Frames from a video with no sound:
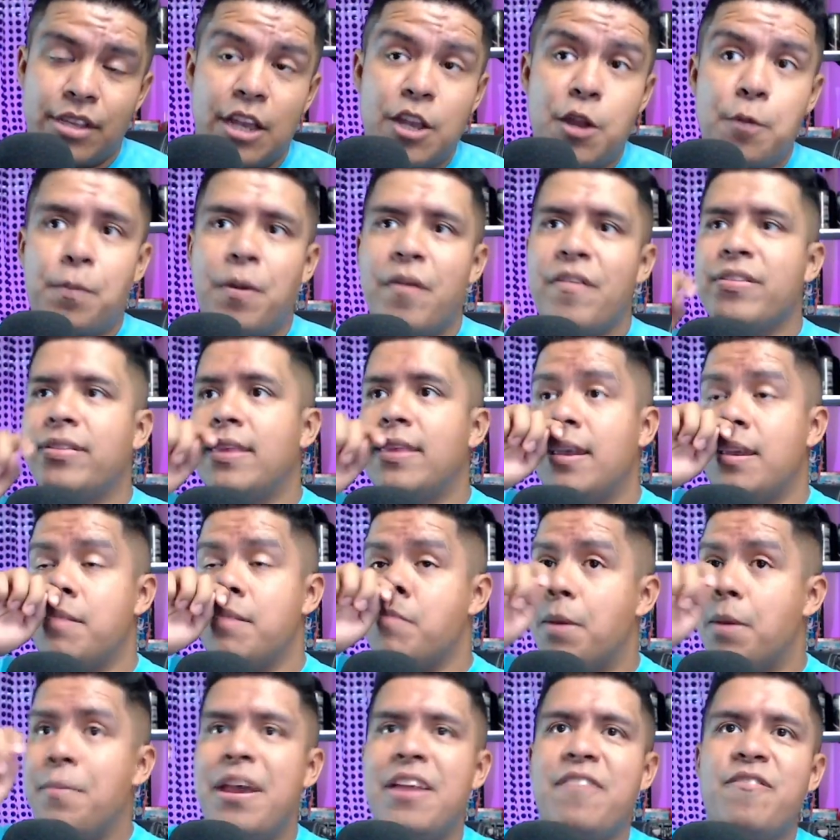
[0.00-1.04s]
And you're probably
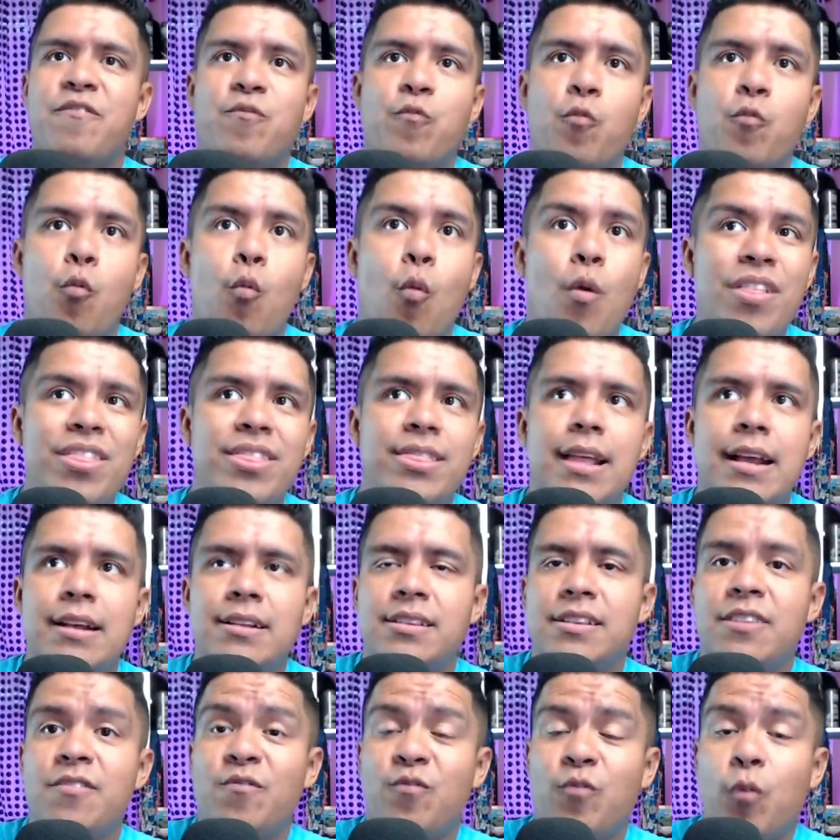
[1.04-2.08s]
thinking, my man,
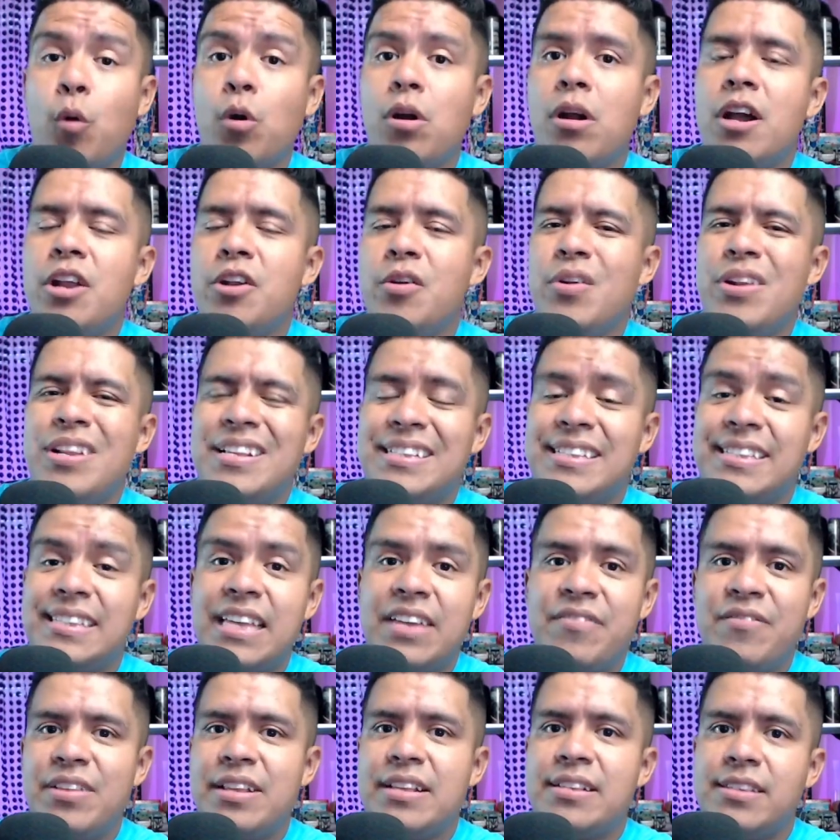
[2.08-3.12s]

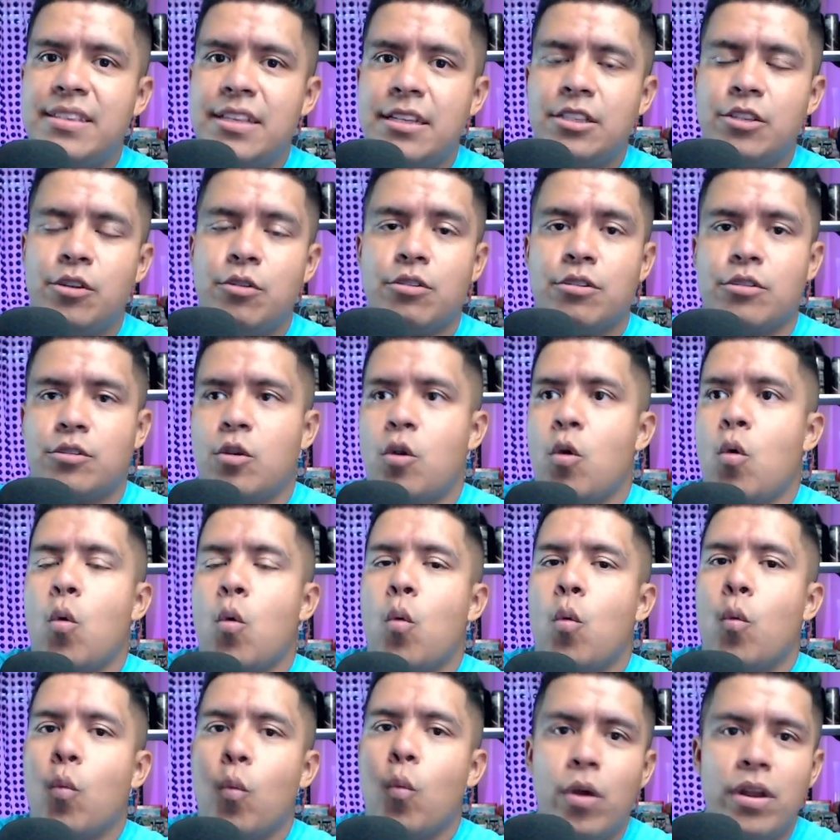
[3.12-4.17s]
1,476 euros.
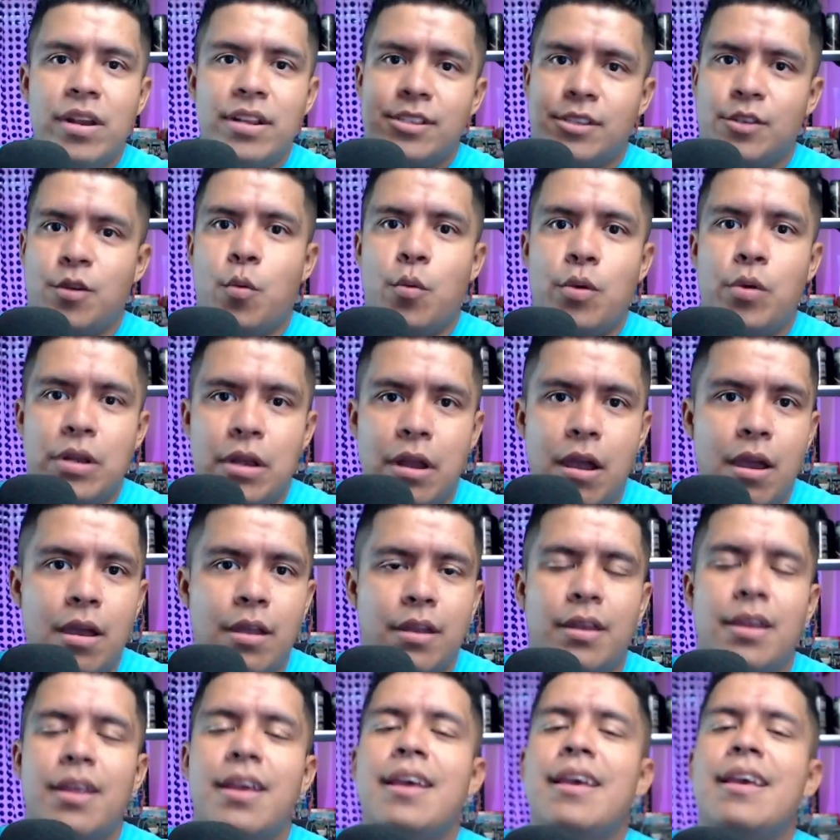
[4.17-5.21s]
What is going on?